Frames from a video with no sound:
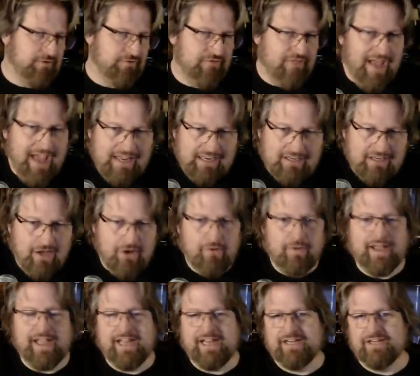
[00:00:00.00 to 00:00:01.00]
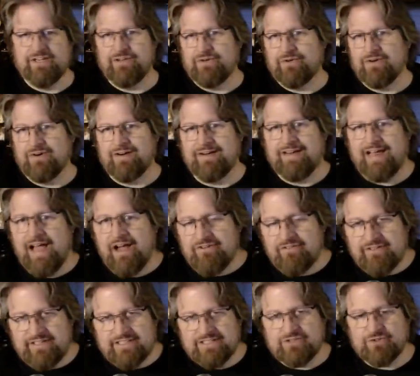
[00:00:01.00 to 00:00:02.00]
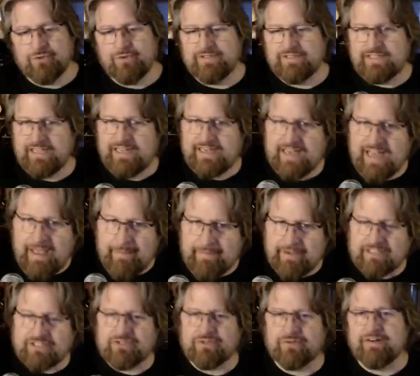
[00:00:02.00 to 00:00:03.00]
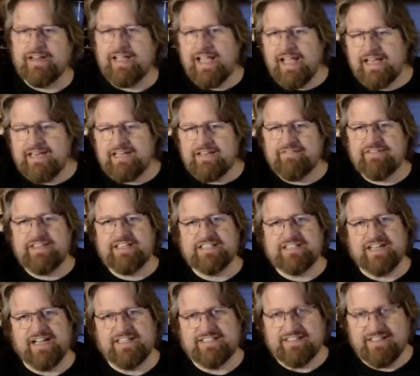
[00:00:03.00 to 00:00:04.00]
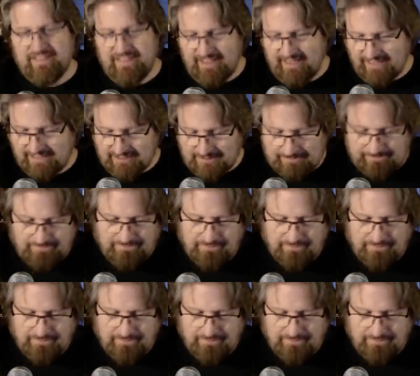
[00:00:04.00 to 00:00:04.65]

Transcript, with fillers: fat low end or loudness or dynamics or any of these kinds of things.